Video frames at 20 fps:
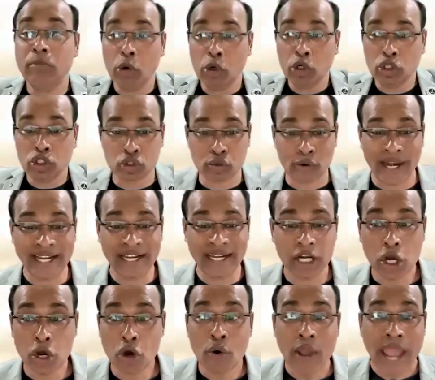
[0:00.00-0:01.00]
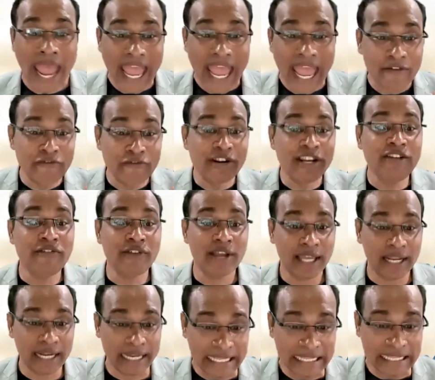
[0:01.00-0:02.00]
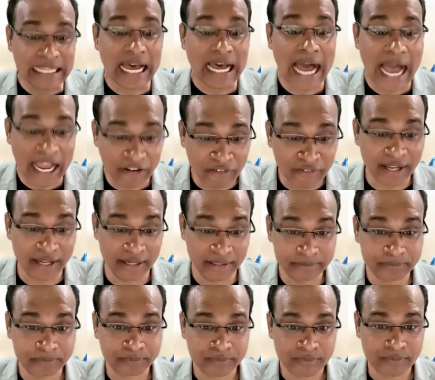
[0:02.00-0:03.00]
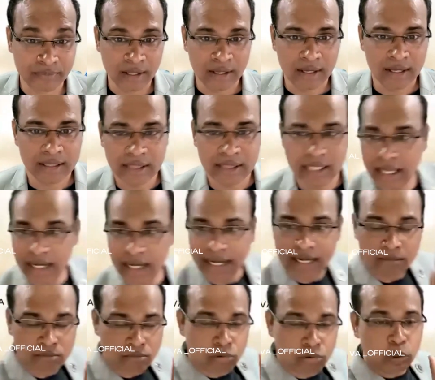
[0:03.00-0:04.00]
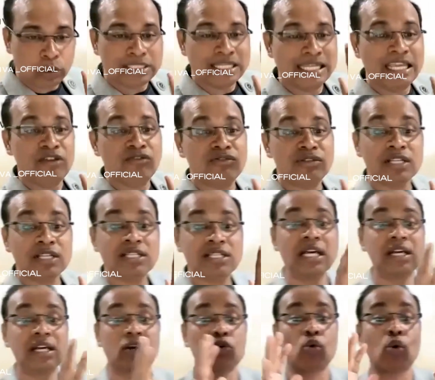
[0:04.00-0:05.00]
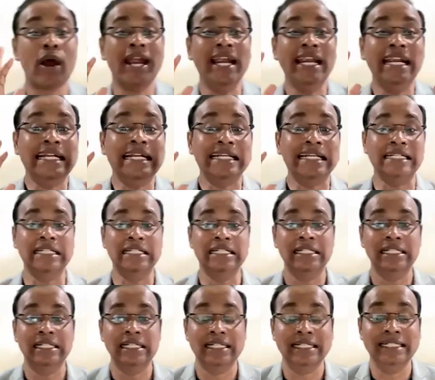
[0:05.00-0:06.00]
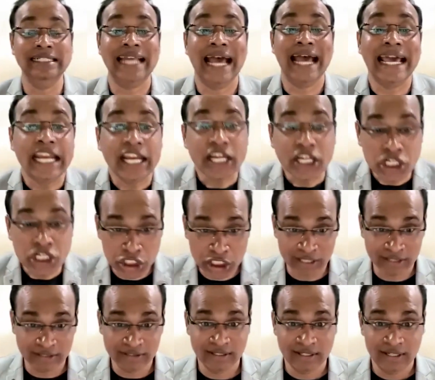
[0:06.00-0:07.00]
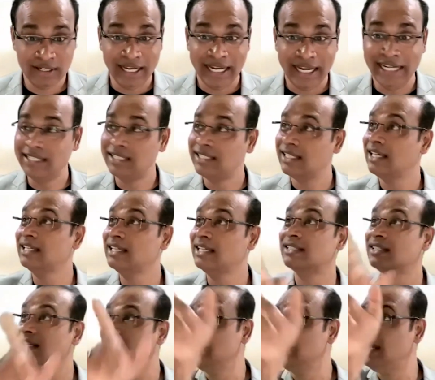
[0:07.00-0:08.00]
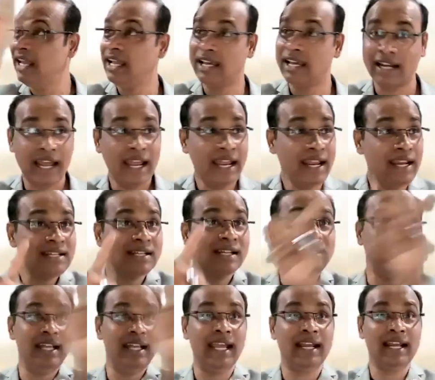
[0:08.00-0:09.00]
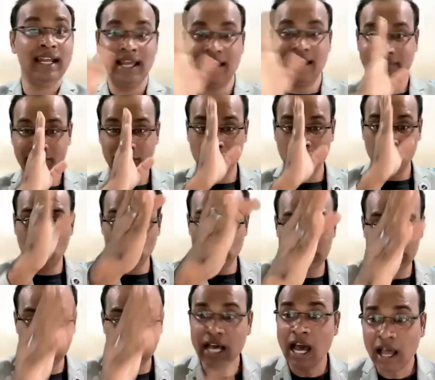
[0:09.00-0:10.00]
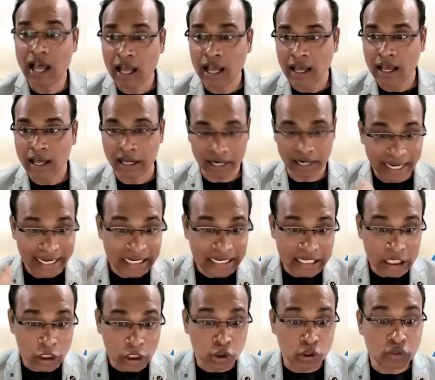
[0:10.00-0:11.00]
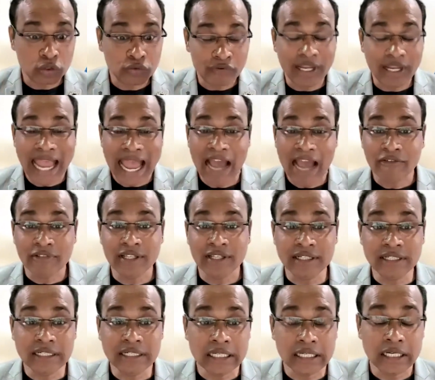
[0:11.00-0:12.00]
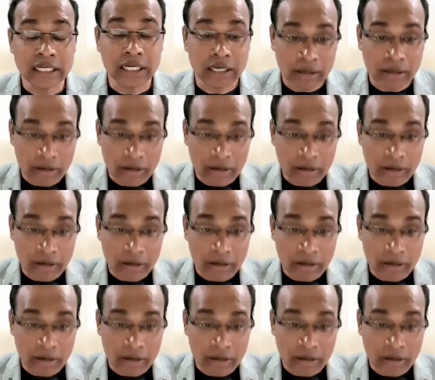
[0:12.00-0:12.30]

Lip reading: boards right now everywhere in the highway. The green boards gives us the right direction. It says, take right, take left, go seedha, right? So we have the